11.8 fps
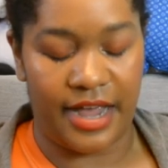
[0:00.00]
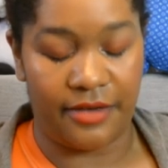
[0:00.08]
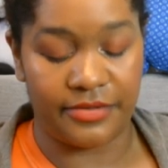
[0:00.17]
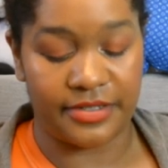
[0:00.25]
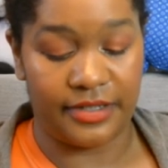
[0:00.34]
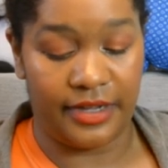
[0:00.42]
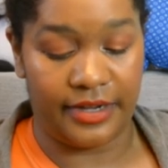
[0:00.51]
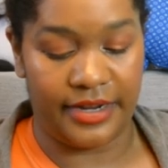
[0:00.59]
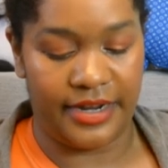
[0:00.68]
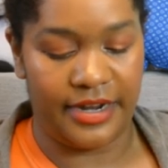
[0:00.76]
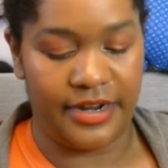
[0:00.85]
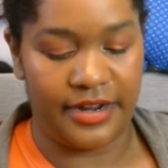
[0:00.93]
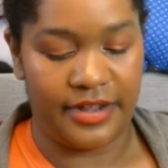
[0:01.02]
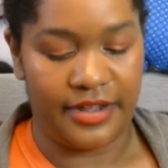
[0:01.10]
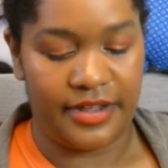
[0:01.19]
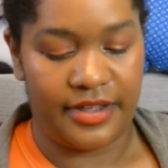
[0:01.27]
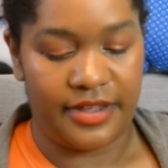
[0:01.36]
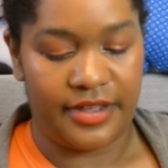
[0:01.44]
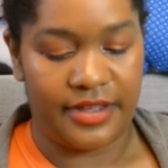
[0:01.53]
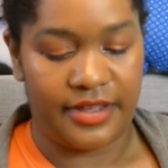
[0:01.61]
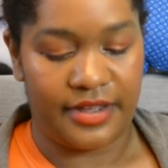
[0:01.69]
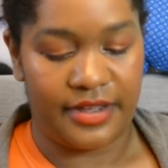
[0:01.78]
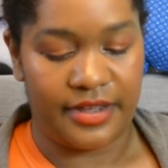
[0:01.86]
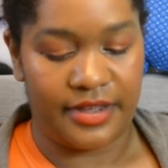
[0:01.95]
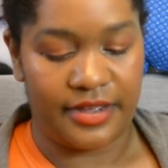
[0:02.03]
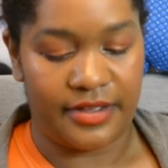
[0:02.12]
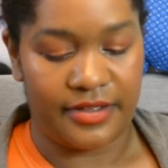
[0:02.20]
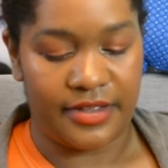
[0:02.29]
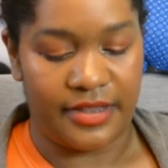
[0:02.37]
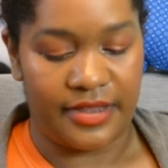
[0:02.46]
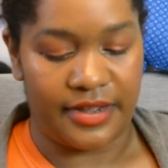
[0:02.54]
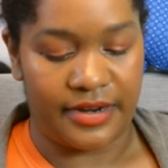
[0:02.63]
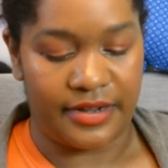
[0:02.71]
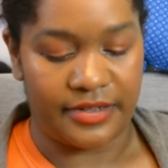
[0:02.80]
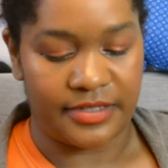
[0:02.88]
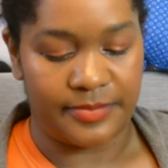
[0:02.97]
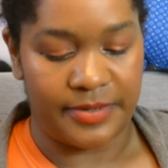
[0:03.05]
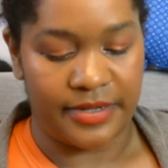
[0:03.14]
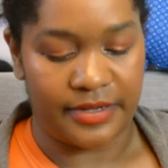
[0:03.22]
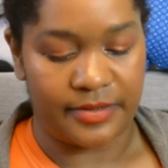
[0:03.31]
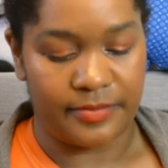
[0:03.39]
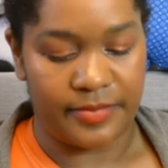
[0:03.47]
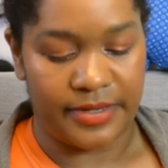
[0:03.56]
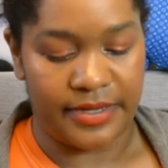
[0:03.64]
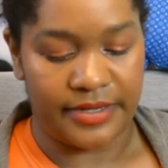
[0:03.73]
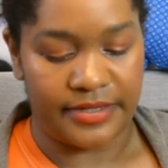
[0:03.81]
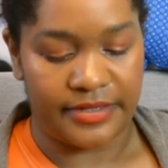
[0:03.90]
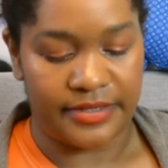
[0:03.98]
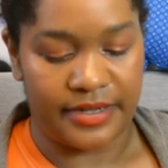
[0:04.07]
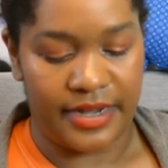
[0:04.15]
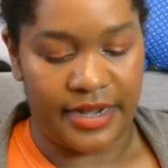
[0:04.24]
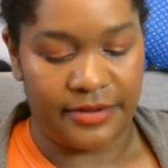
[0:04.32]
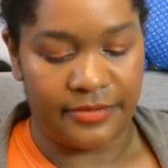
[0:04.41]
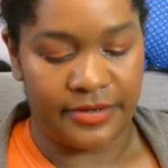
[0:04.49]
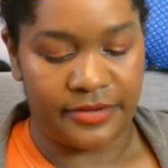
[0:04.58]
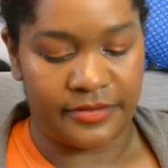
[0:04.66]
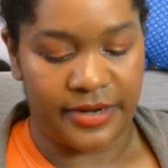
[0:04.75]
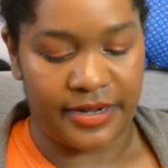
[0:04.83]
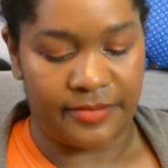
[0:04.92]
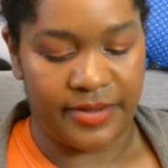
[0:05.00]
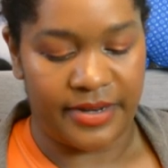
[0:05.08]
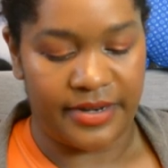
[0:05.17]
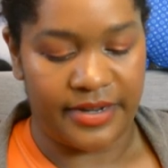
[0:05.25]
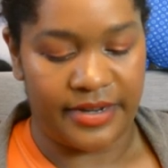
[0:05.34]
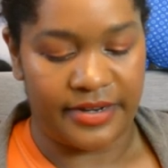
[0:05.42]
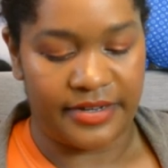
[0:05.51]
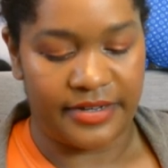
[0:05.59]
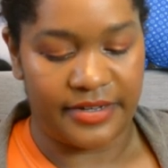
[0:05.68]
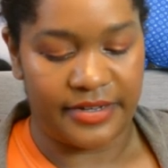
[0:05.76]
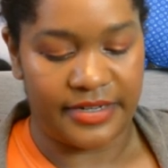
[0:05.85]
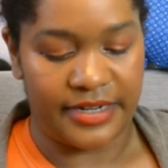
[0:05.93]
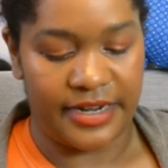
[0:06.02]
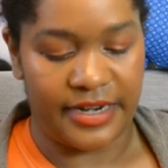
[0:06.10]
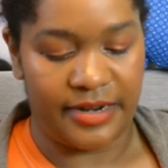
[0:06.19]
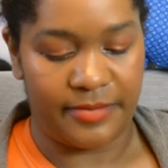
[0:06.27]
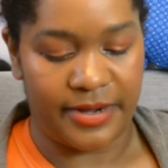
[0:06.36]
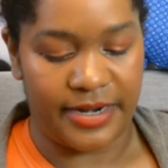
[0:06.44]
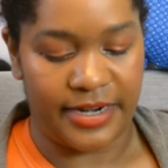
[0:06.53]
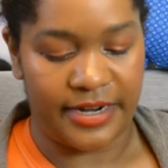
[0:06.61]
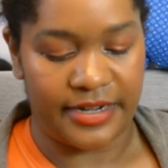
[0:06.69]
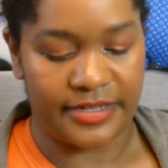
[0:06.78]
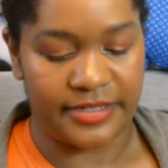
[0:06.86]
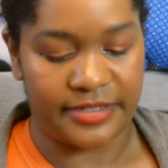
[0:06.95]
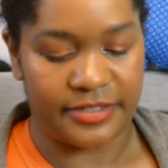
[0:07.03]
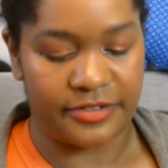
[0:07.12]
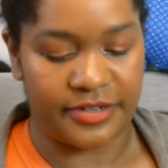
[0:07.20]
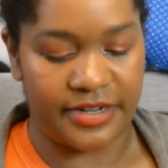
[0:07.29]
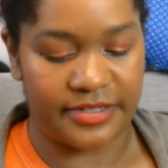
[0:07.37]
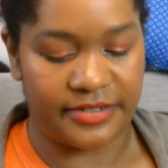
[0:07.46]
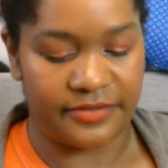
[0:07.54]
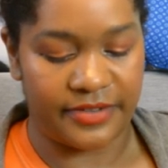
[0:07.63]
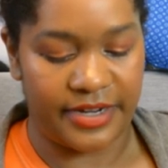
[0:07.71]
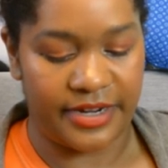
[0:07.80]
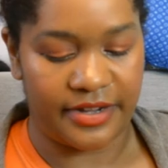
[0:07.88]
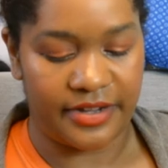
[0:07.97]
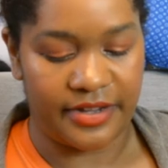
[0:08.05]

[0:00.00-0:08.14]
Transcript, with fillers: I was lucky in that aspect, but I wouldn't recommend it to anybody because the stress of like